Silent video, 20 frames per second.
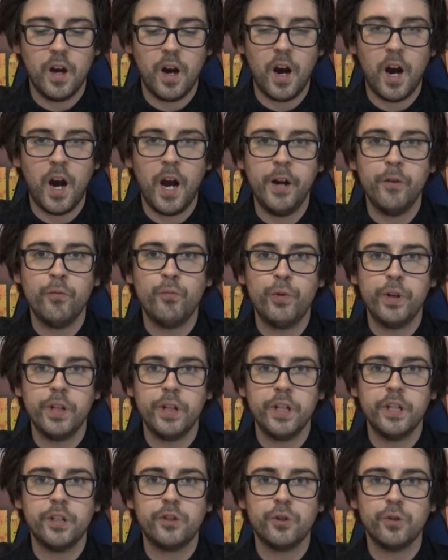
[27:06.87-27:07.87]
I
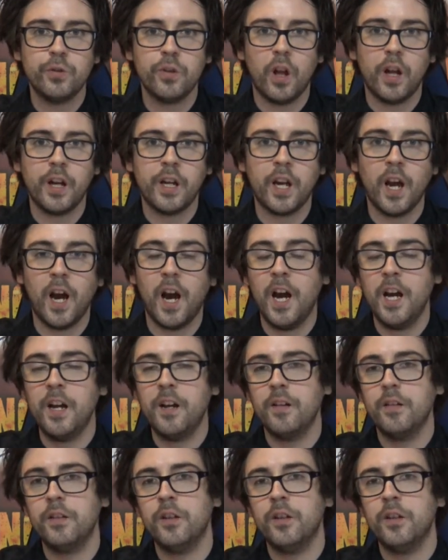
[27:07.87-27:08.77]
really do like it.